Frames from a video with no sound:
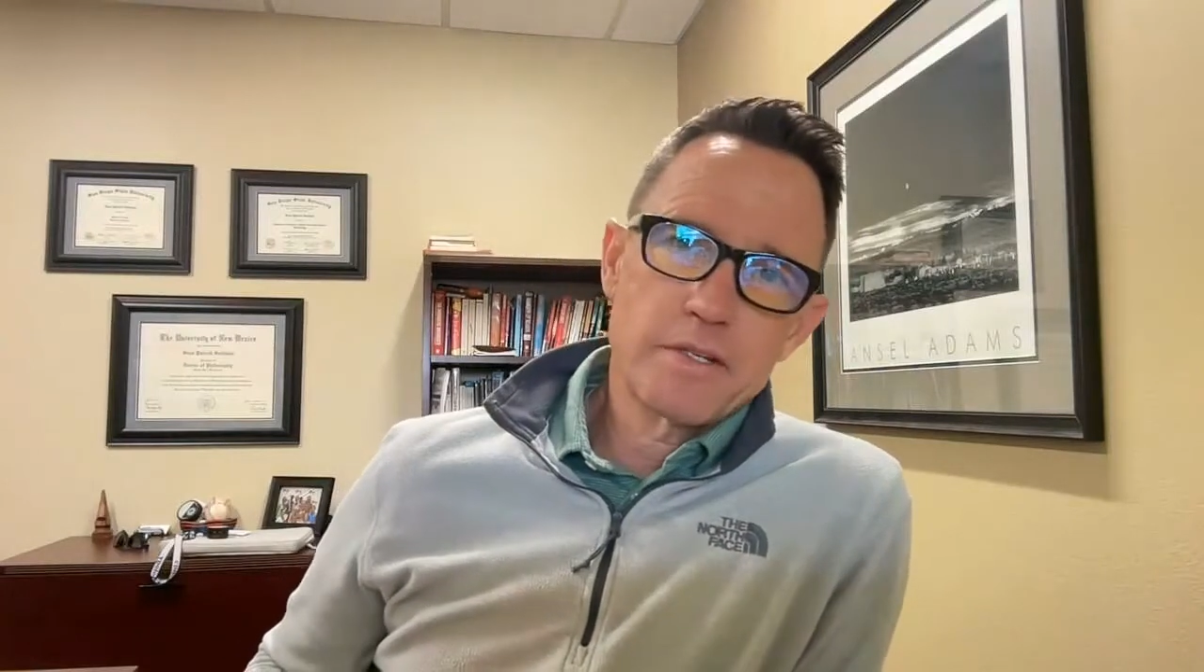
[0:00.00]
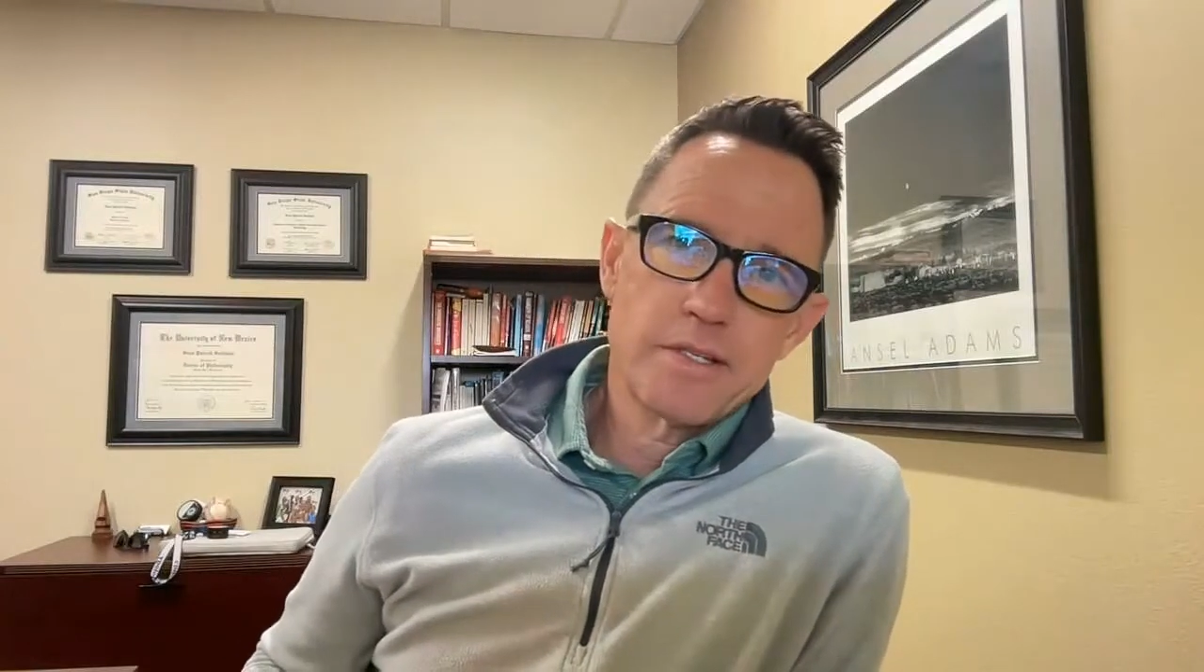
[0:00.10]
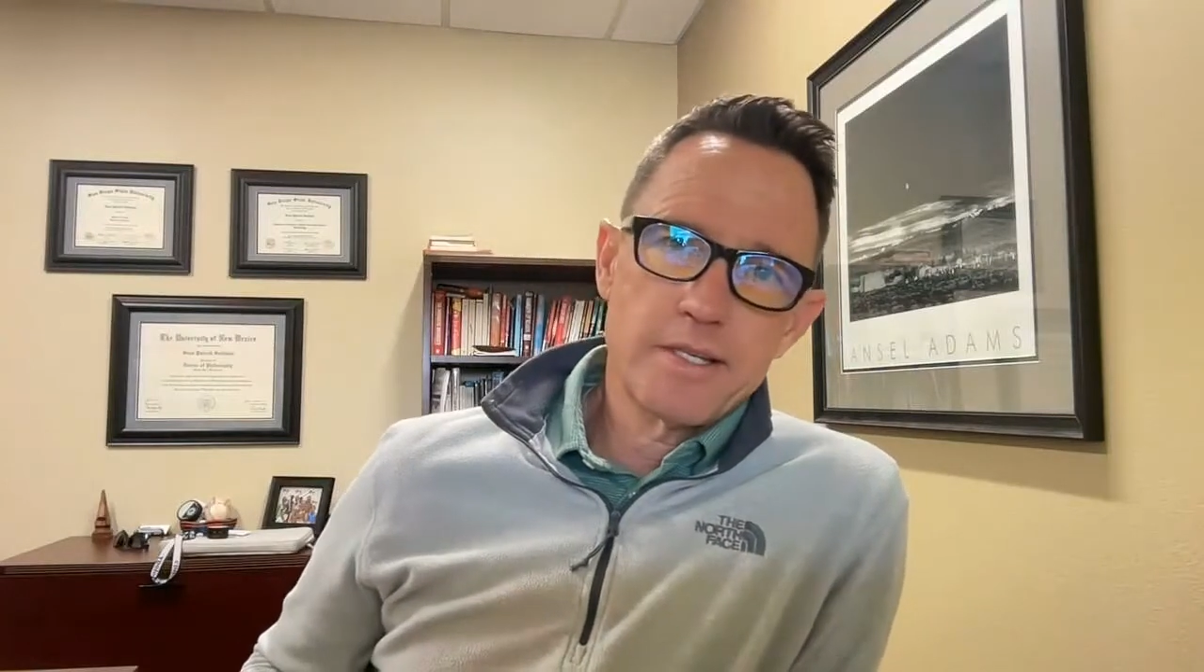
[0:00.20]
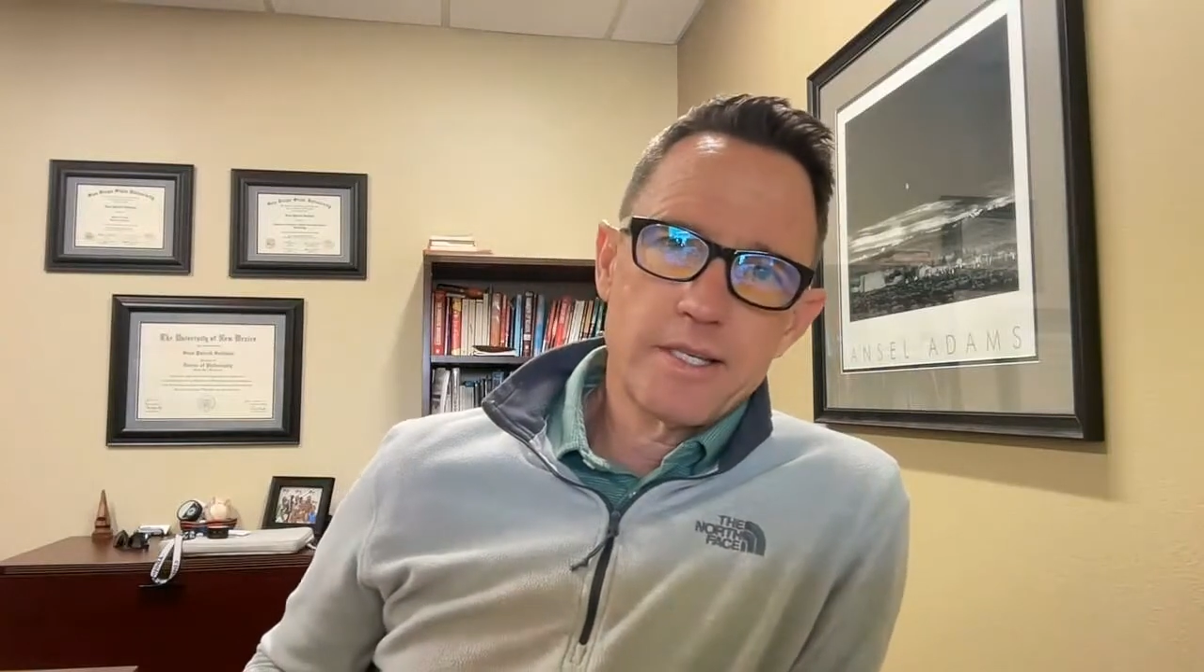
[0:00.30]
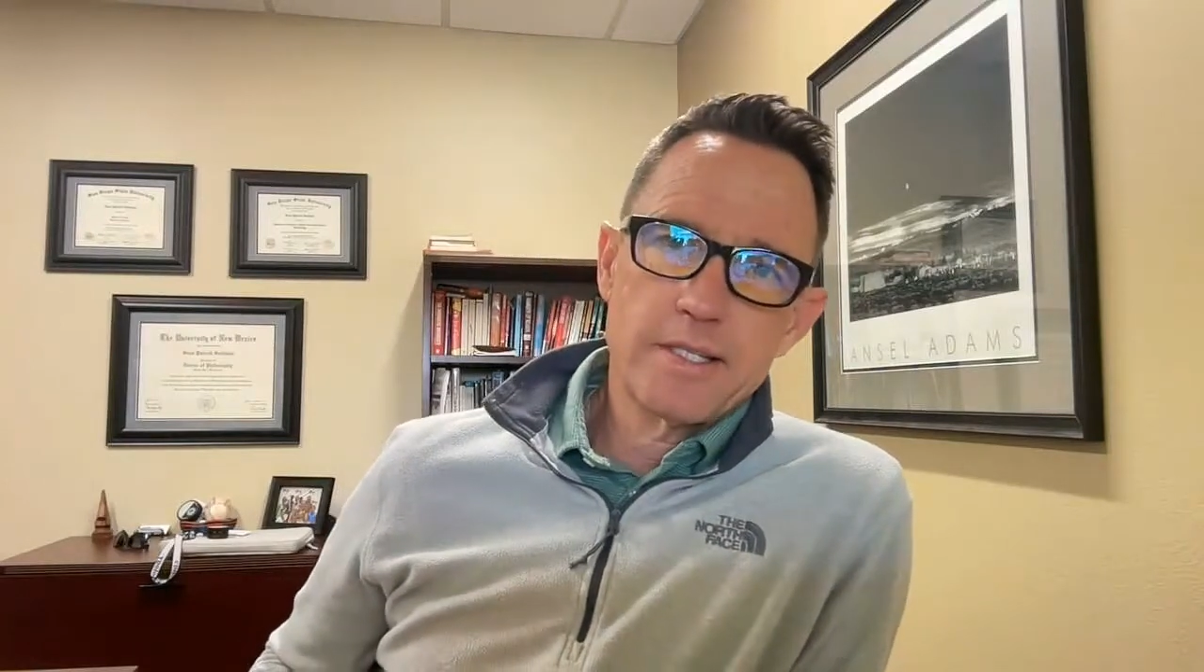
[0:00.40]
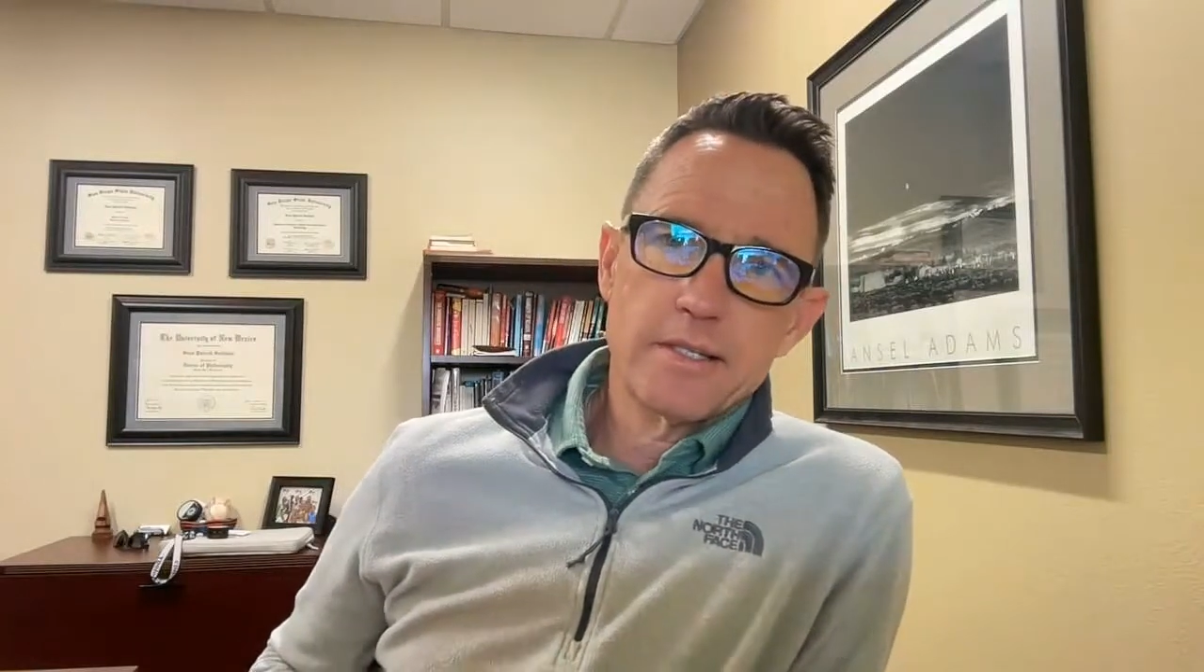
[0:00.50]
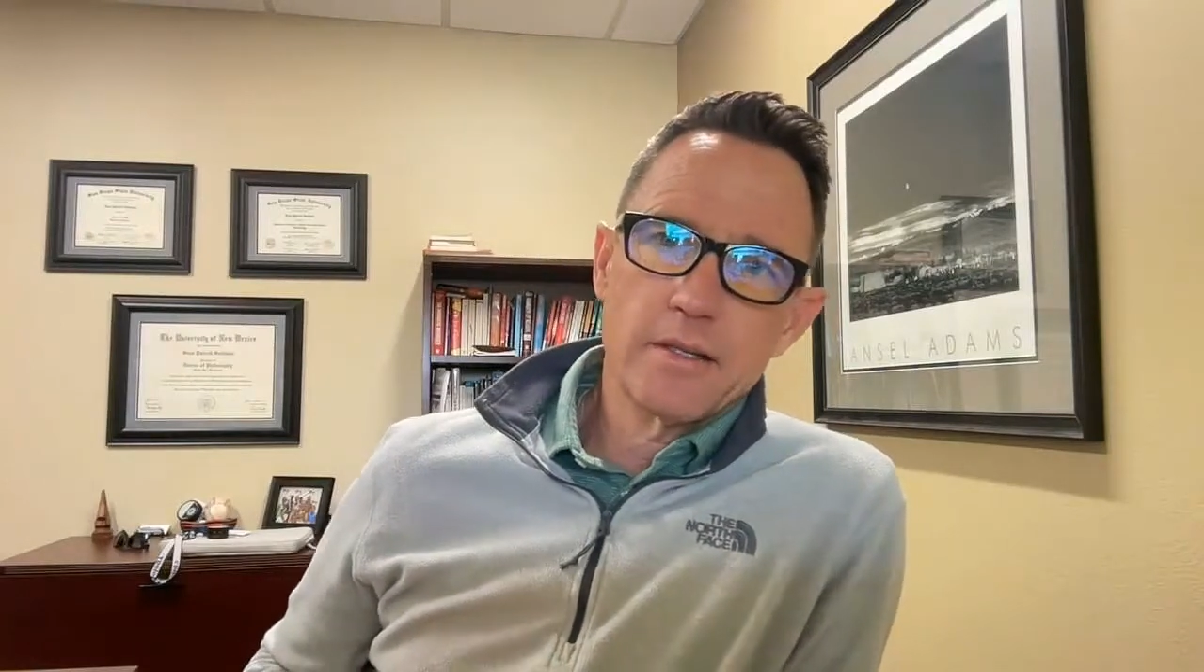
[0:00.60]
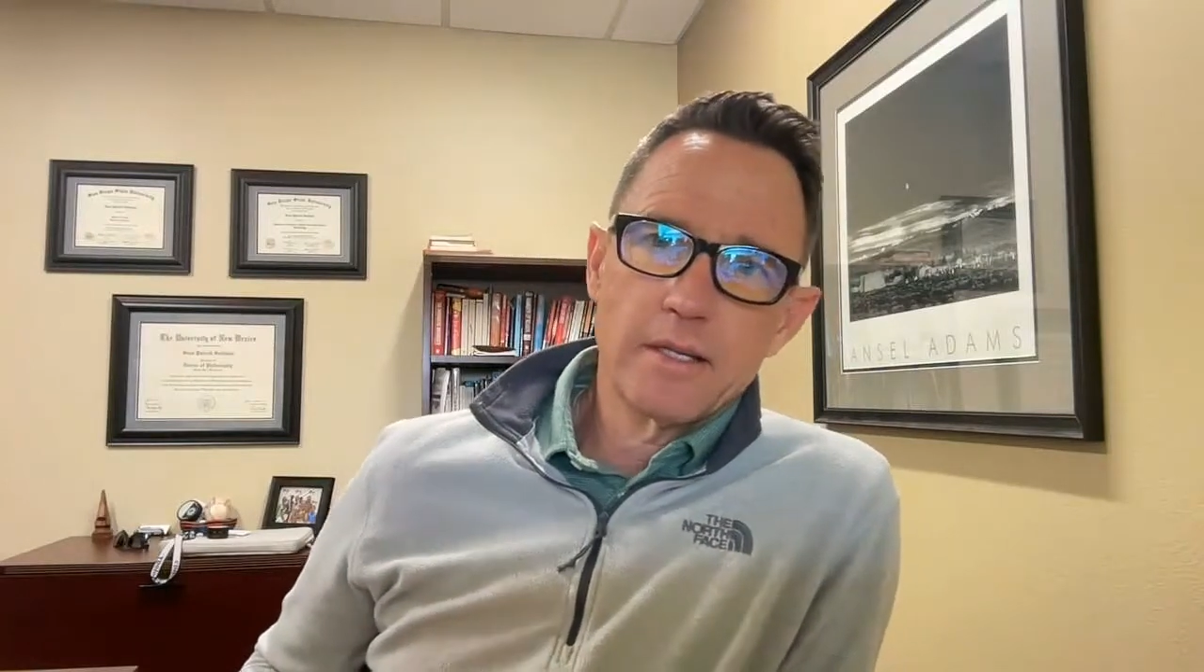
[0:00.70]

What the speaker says: statistical